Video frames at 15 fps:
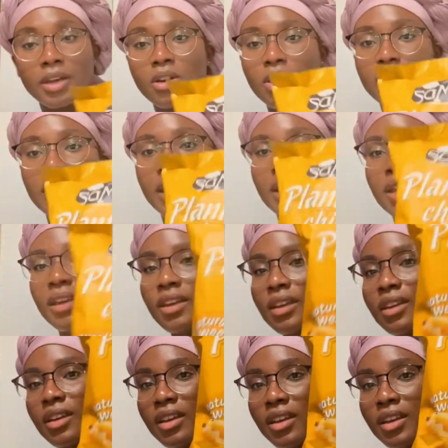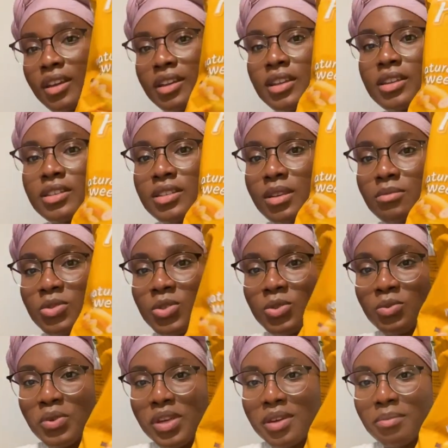got like some
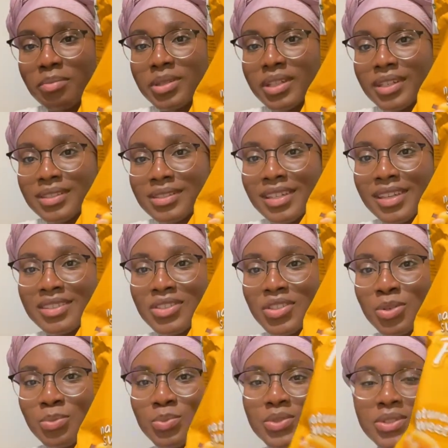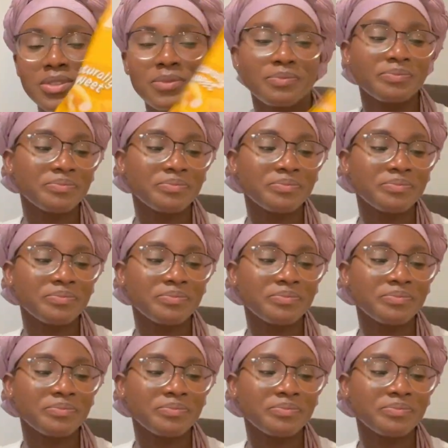sweet plantain chips.